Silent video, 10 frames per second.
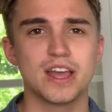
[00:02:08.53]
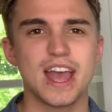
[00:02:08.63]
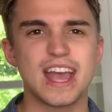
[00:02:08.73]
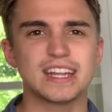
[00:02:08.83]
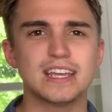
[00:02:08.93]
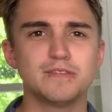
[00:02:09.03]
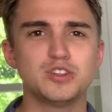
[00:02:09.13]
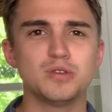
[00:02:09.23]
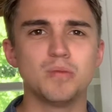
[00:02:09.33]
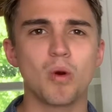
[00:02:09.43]
and gives
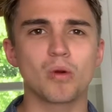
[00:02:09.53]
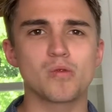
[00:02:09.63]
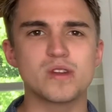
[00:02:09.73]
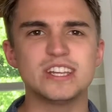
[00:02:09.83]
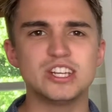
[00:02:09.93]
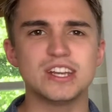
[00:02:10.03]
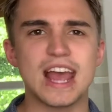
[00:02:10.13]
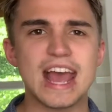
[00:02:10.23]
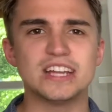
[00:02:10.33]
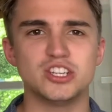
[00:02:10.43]
you more rigid
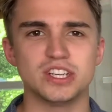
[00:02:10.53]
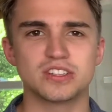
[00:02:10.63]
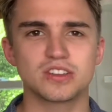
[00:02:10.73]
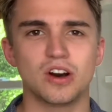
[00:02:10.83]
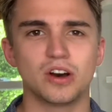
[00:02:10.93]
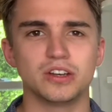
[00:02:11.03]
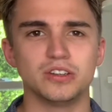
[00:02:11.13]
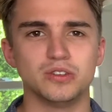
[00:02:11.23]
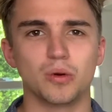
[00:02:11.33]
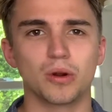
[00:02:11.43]
edges on
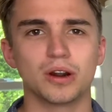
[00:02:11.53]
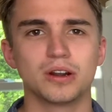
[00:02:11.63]
your